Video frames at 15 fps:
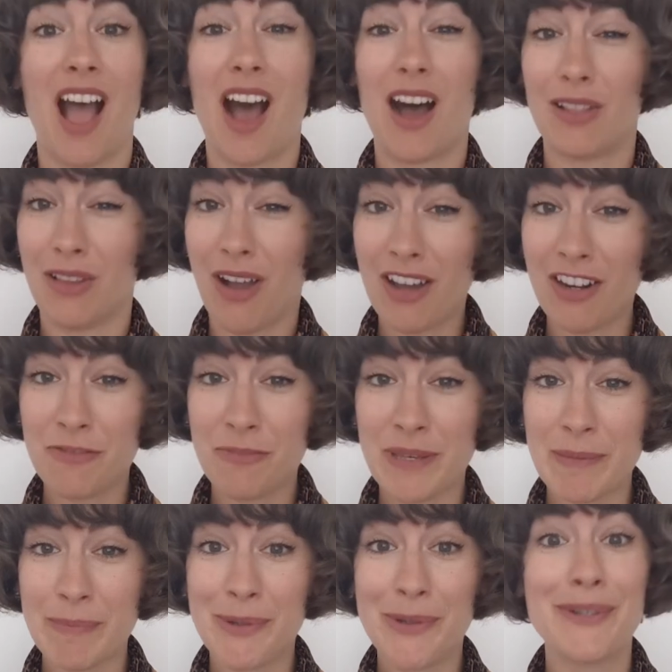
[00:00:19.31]
A lot of
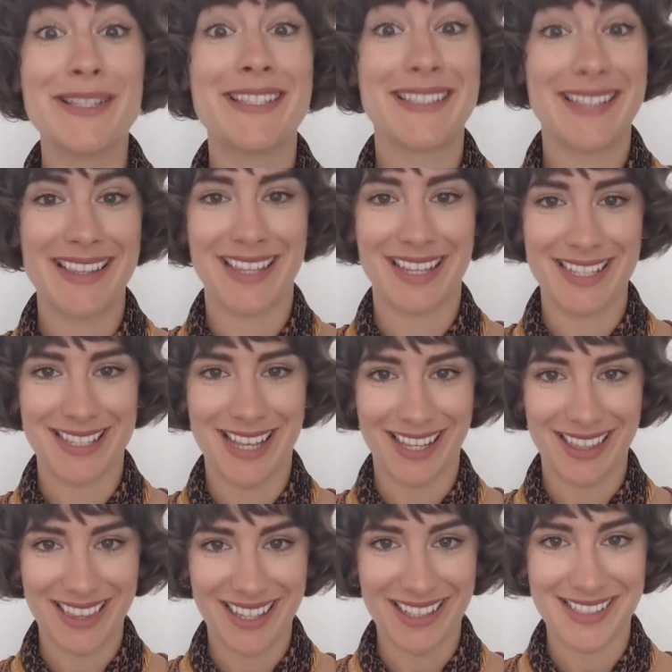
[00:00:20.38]
people say things
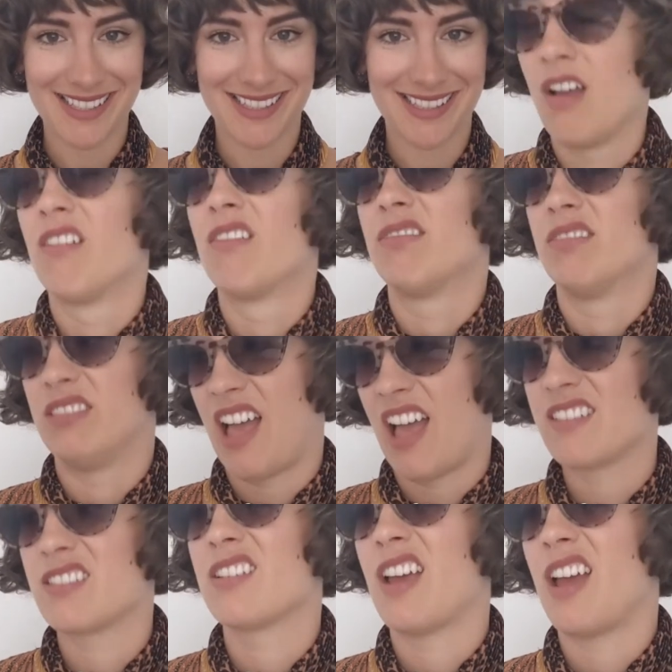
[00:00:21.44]
like this.
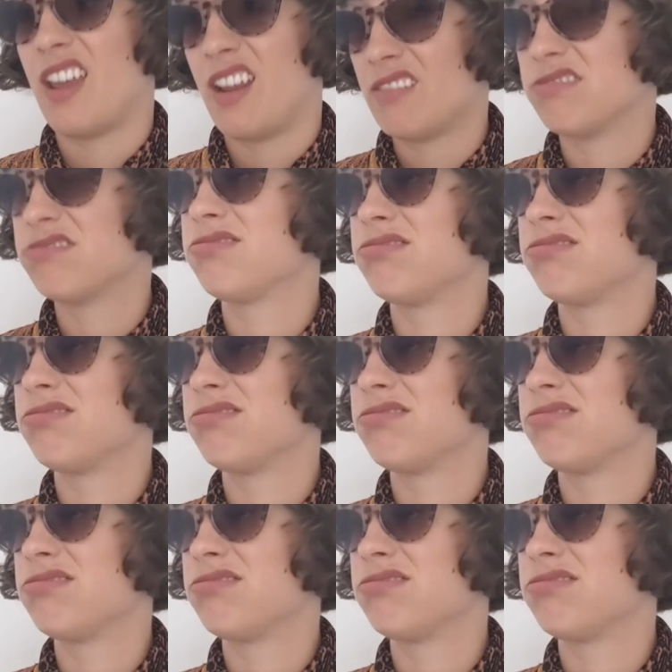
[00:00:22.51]
Last night,